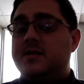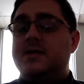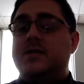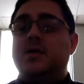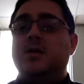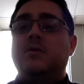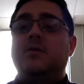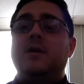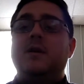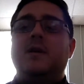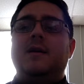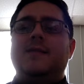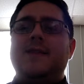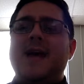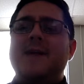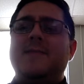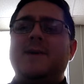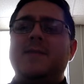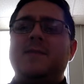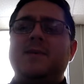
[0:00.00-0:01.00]
And so
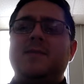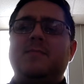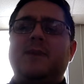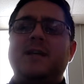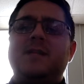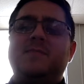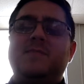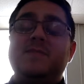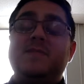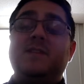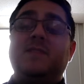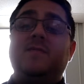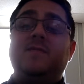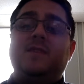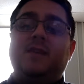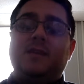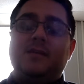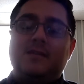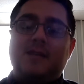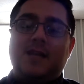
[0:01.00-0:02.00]
that might be my
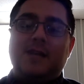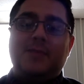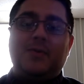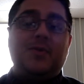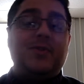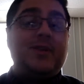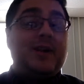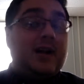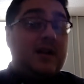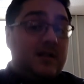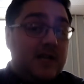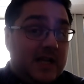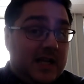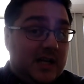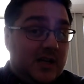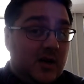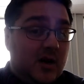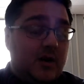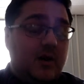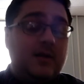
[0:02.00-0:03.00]
specific example that I
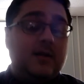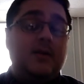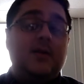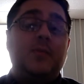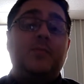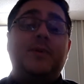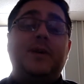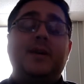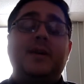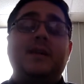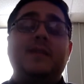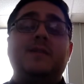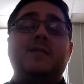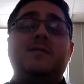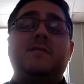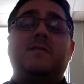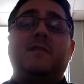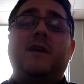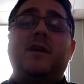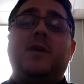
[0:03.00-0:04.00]
lean on a little bit in this
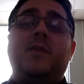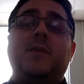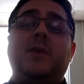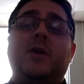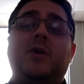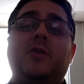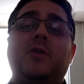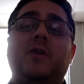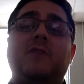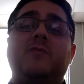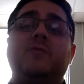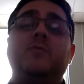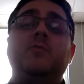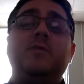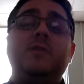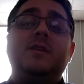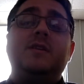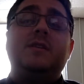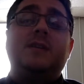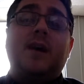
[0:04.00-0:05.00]
final paragraph to
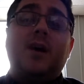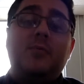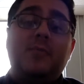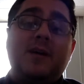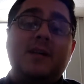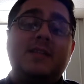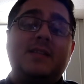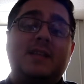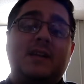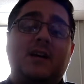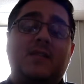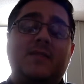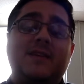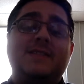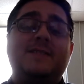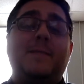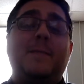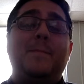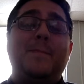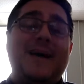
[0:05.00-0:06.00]
really sell myself
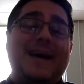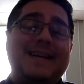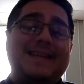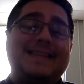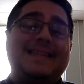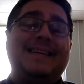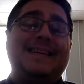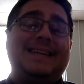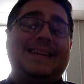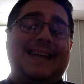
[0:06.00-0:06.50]
as the best